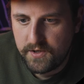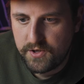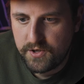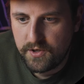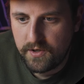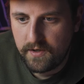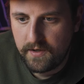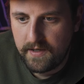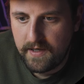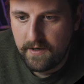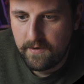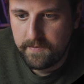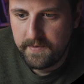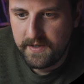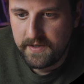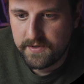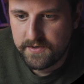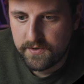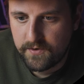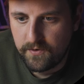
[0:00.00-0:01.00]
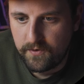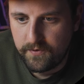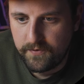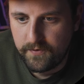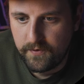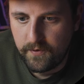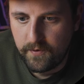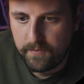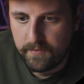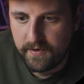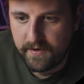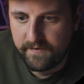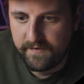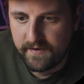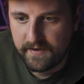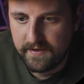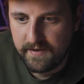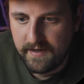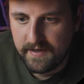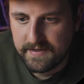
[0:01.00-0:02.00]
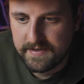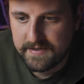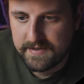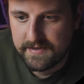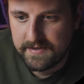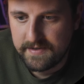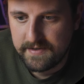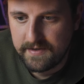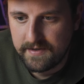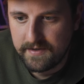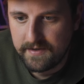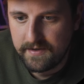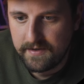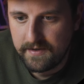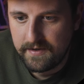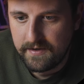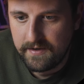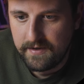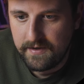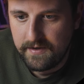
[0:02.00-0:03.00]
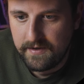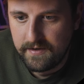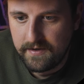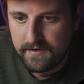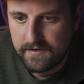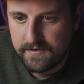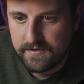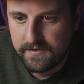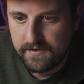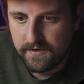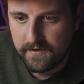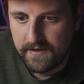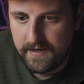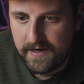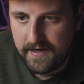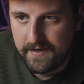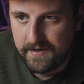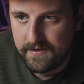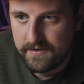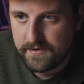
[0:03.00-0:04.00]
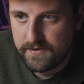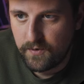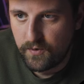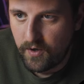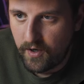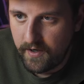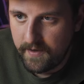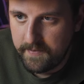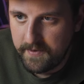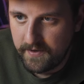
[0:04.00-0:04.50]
should allow me to scroll through. Perfect. Yes. So look at that. So we're already